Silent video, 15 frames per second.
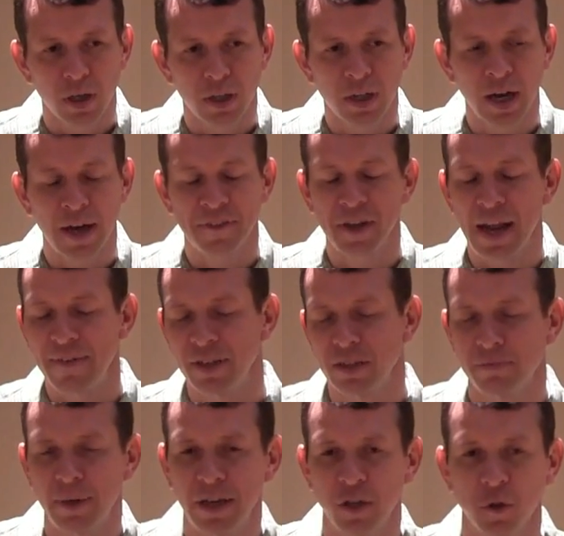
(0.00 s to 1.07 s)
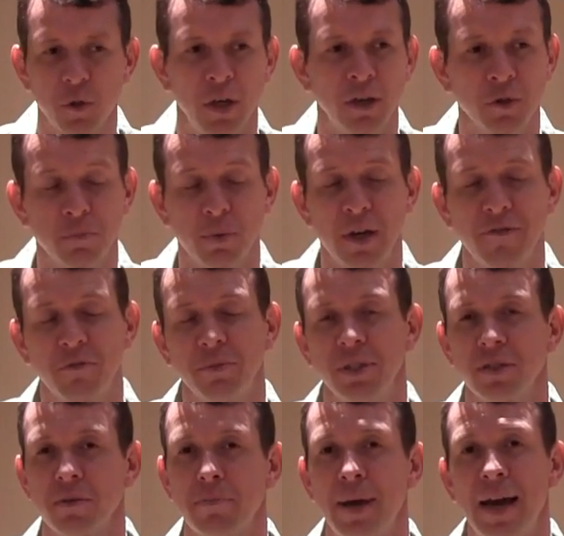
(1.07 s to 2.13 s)
Not that having somebody else pray for me
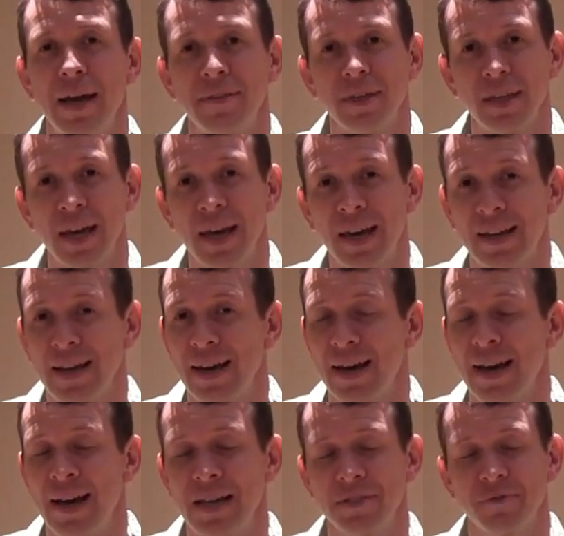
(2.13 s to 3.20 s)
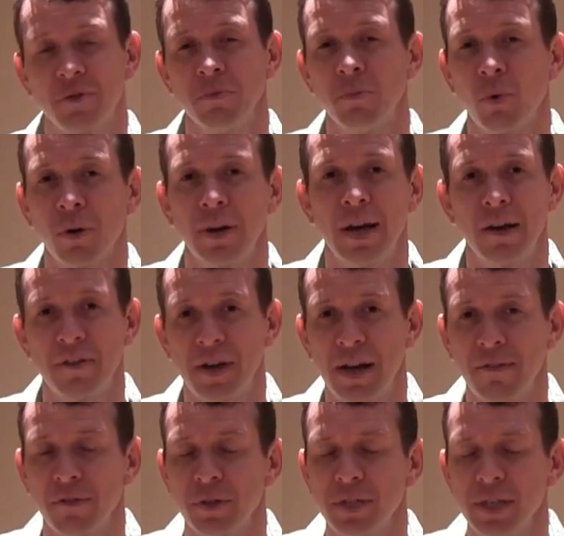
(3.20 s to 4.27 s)
is a bad thing. Heck, I ask for it more now than
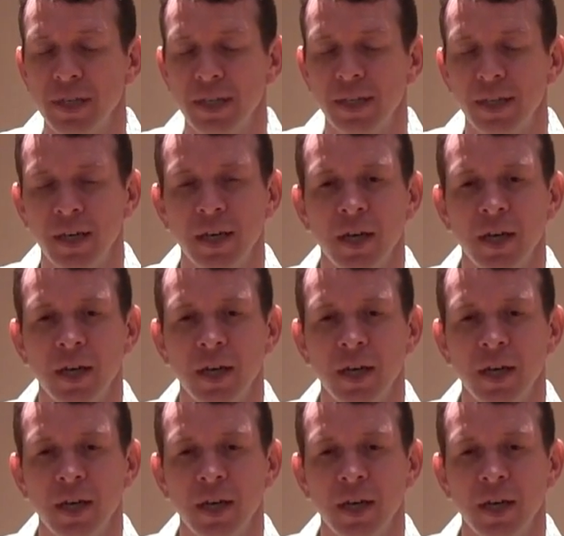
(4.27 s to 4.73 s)
I ever did.